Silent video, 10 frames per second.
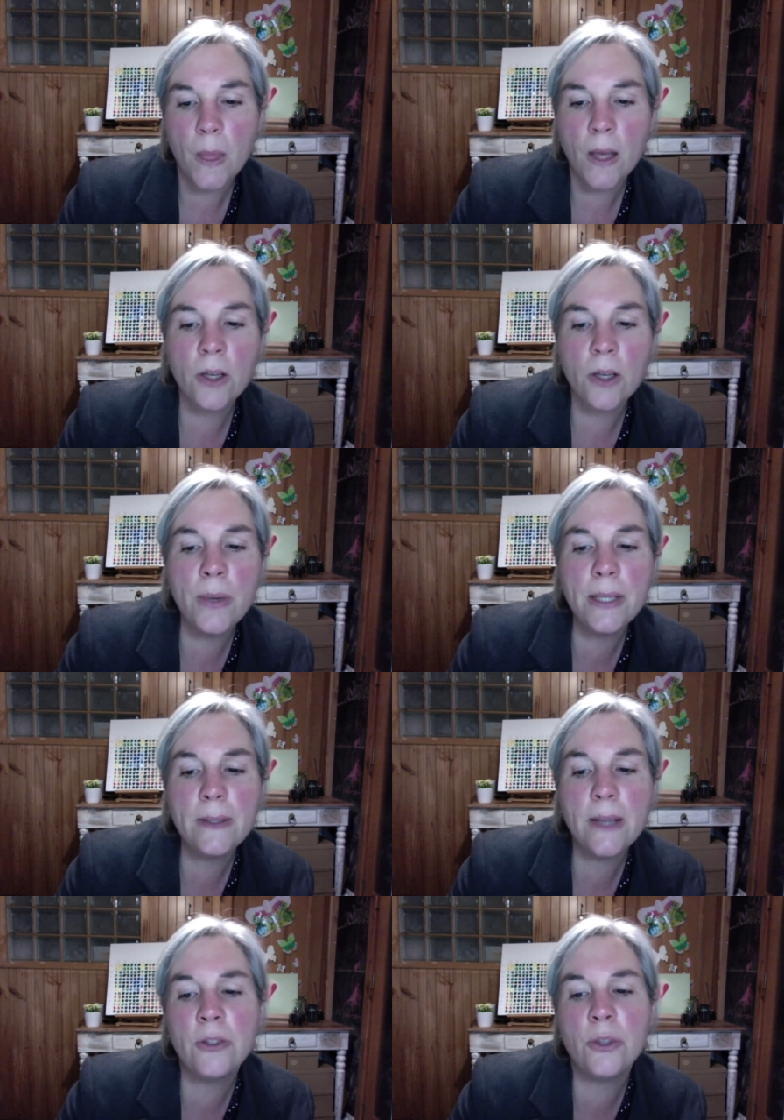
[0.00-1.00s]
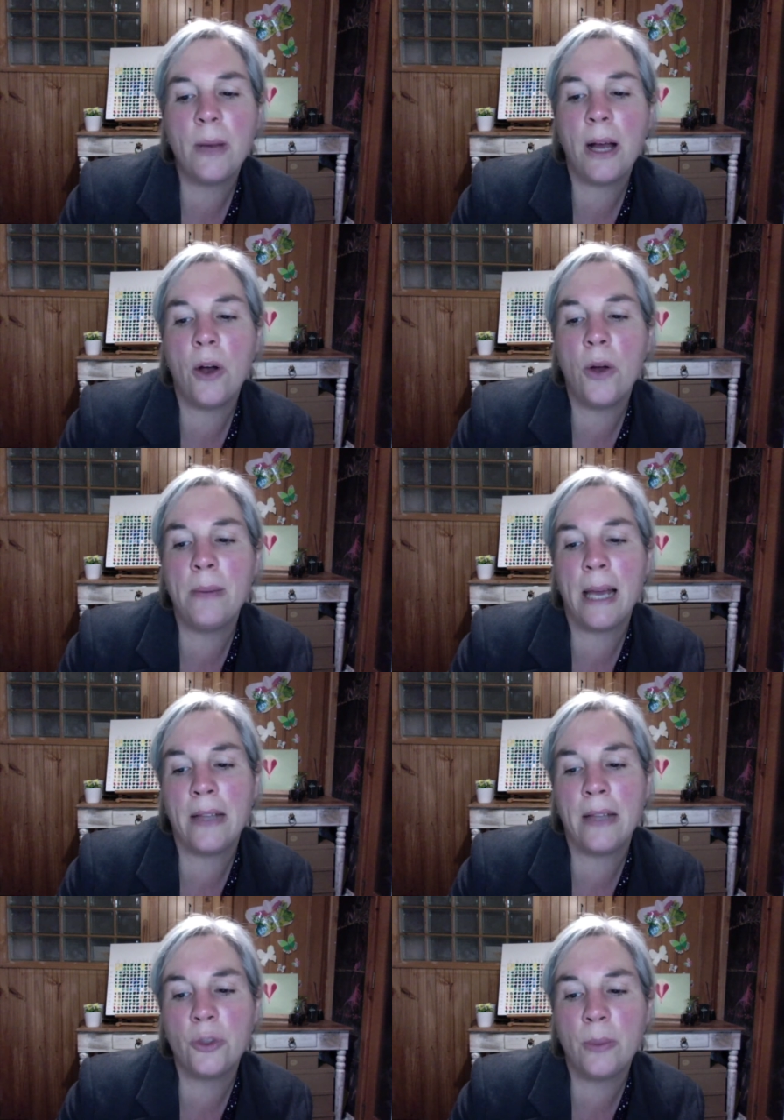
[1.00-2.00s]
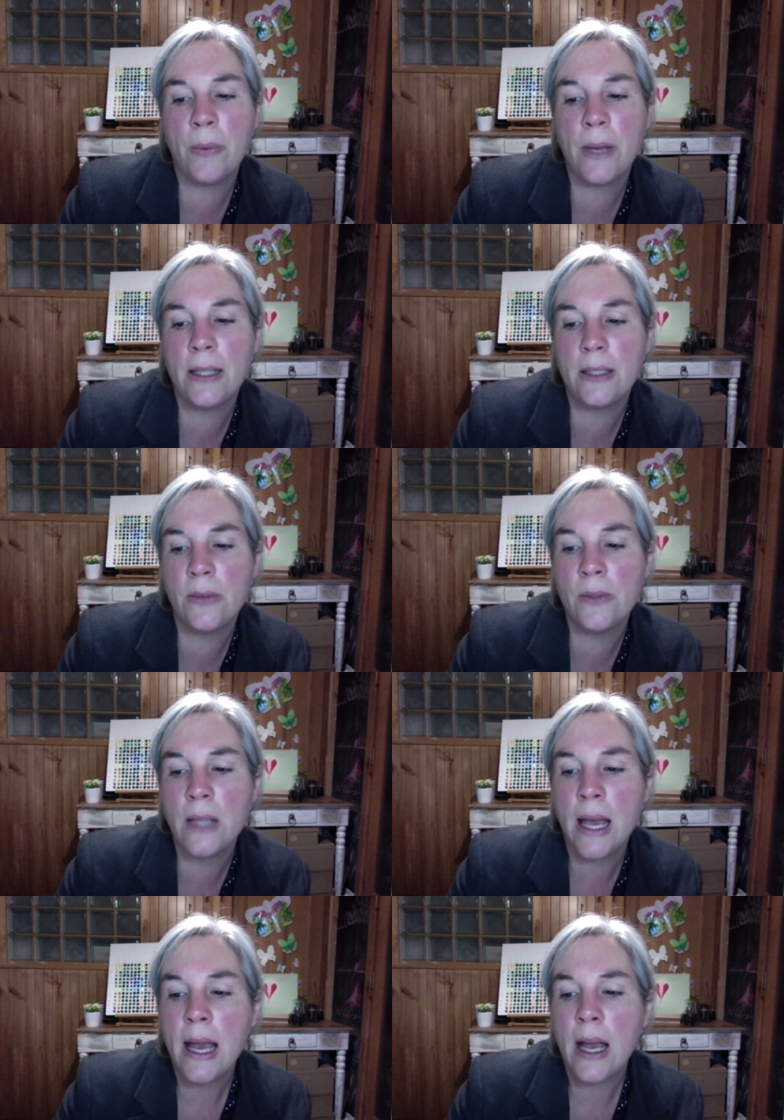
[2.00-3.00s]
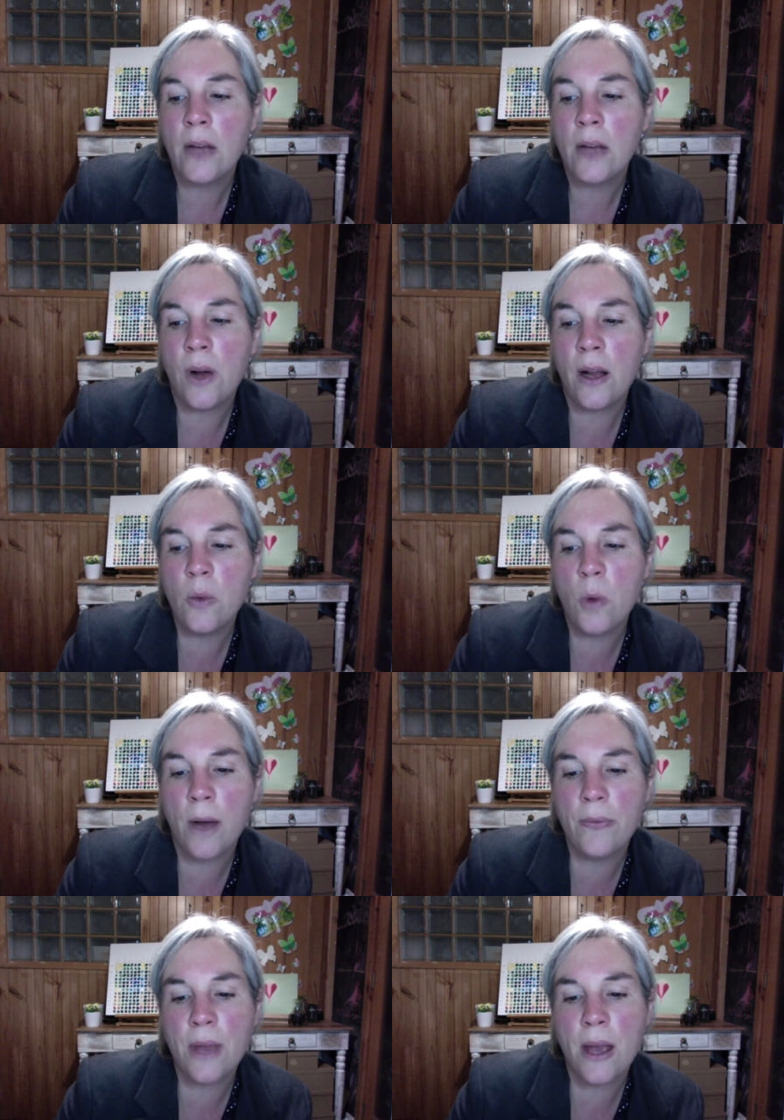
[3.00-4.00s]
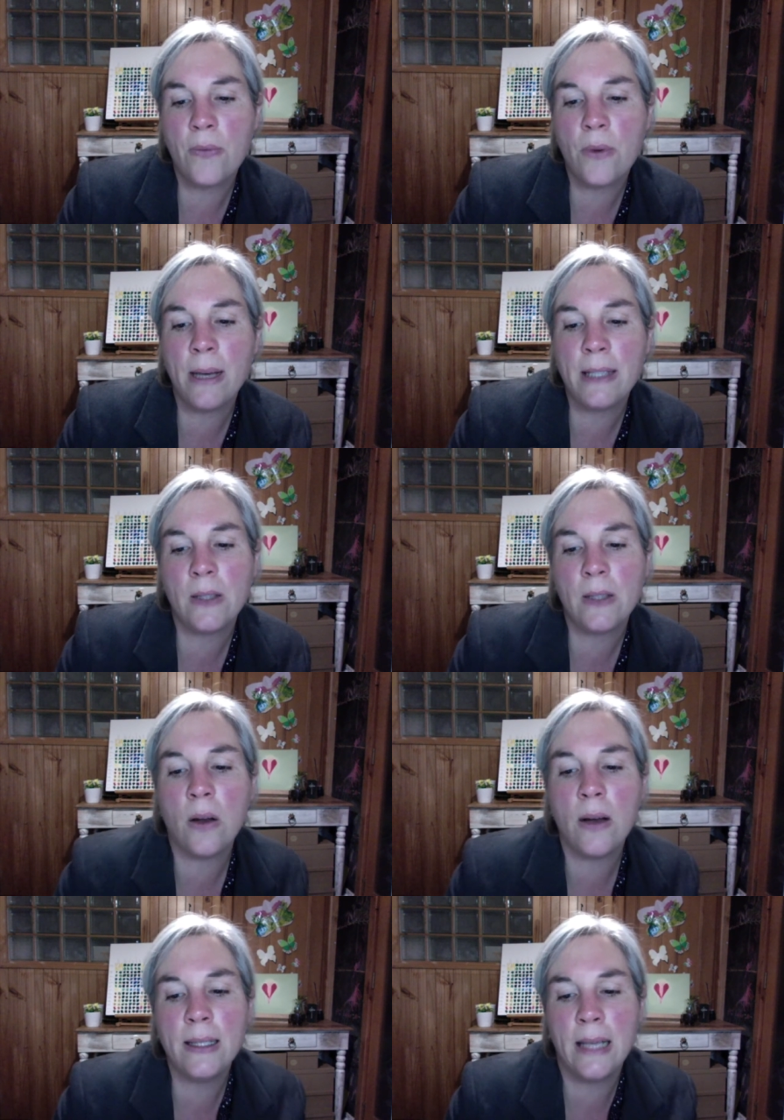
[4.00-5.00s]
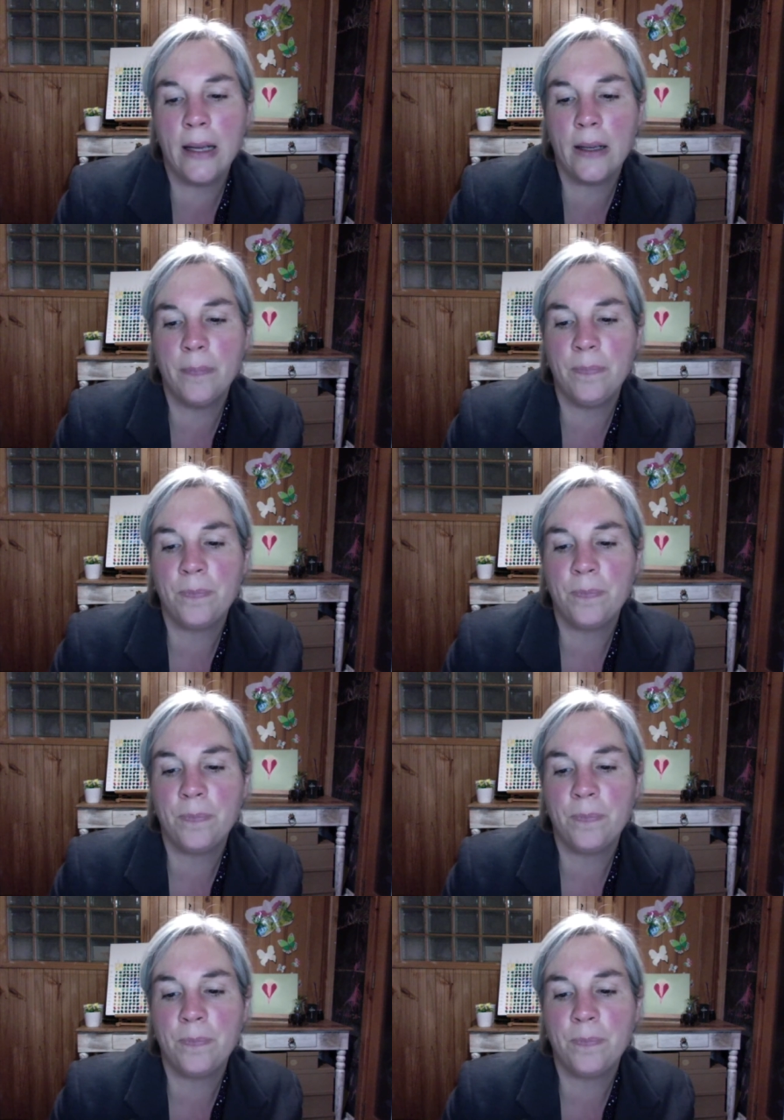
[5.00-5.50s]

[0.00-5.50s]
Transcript: Go instead to my homeland, to my relatives, and find a wife there for my son Isaac."